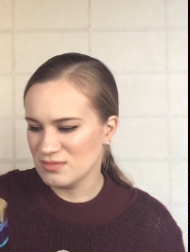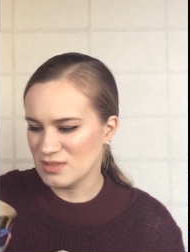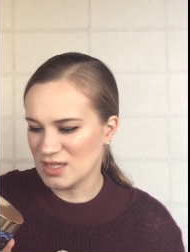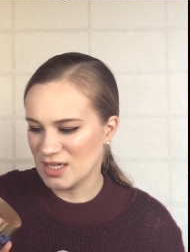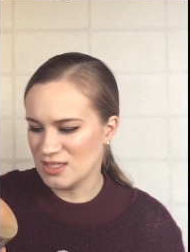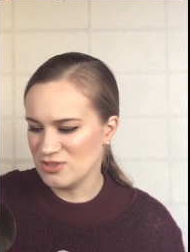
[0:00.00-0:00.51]

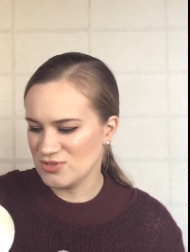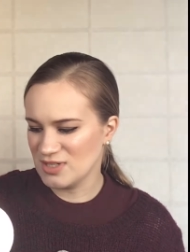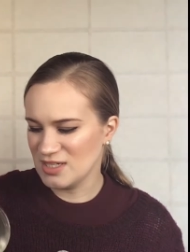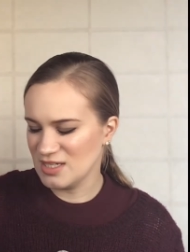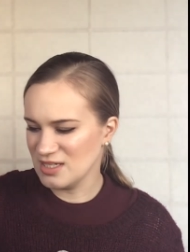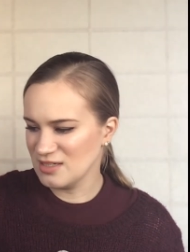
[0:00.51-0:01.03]

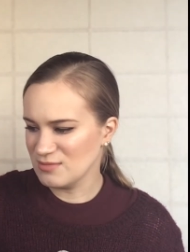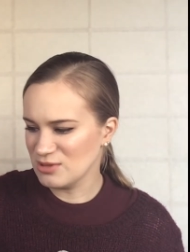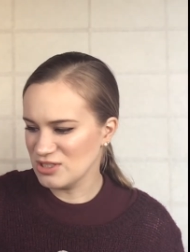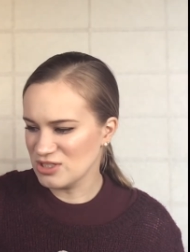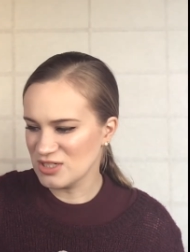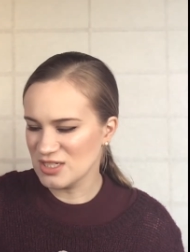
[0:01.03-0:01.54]
Hydrating
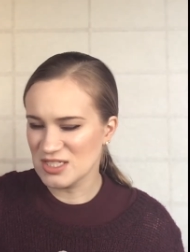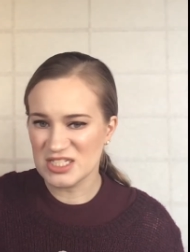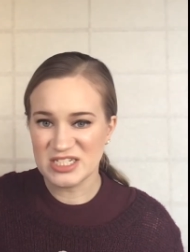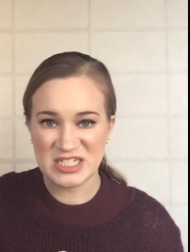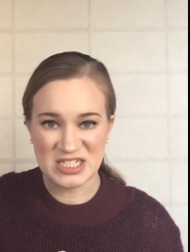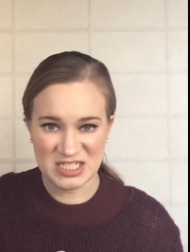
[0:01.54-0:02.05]

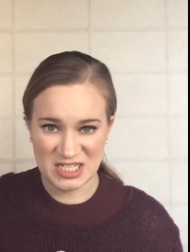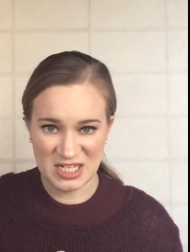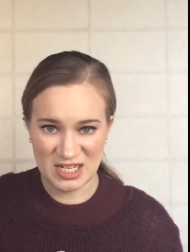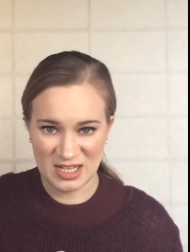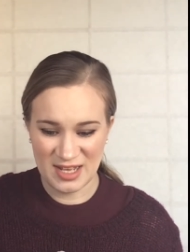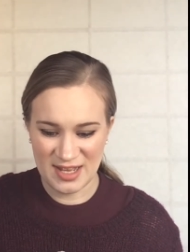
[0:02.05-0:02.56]
Moisturizer did
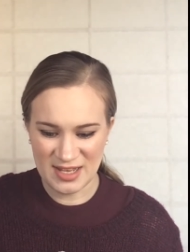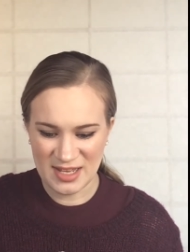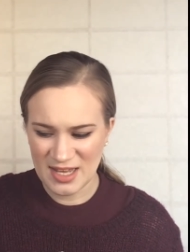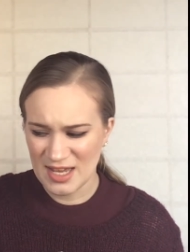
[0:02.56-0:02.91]
not like.